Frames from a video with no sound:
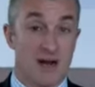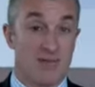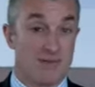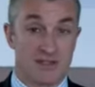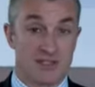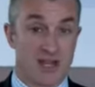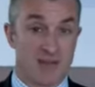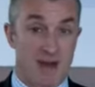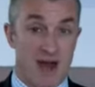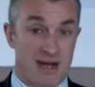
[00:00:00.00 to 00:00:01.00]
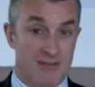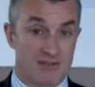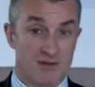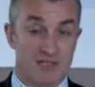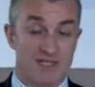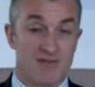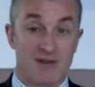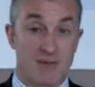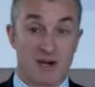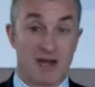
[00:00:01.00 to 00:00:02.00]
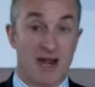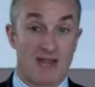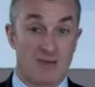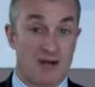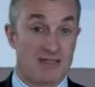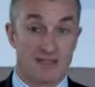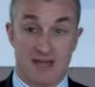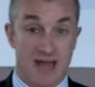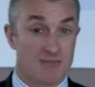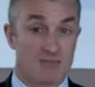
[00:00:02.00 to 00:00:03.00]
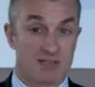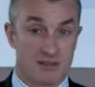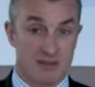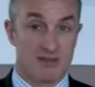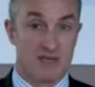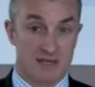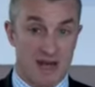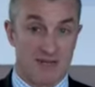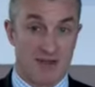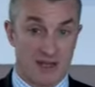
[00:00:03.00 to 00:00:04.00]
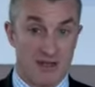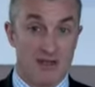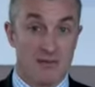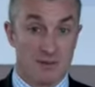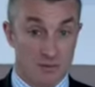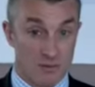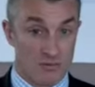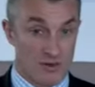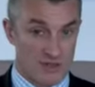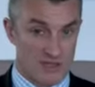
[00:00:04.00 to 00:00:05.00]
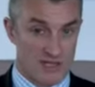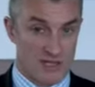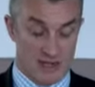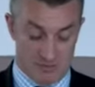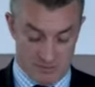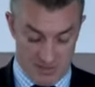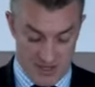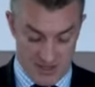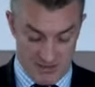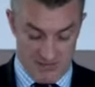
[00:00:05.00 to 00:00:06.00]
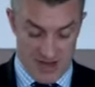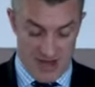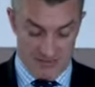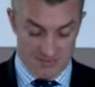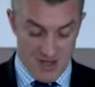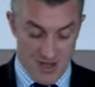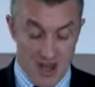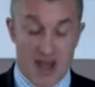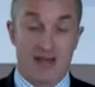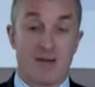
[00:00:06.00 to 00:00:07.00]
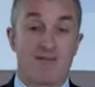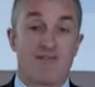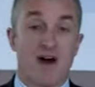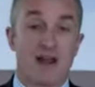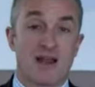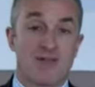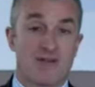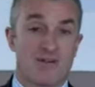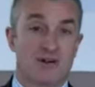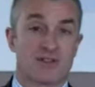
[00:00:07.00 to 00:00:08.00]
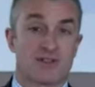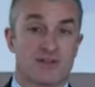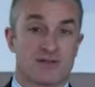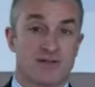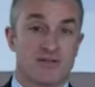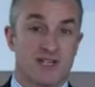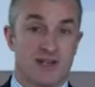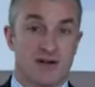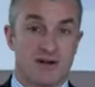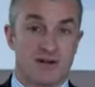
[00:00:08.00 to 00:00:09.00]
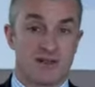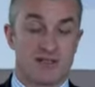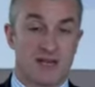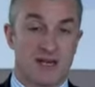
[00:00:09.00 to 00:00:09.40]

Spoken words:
for the share market. Between 71 and 81, it did absolutely nothing. We wouldn't want to see a repeat of that. And finally, for Foster's Group shareholders,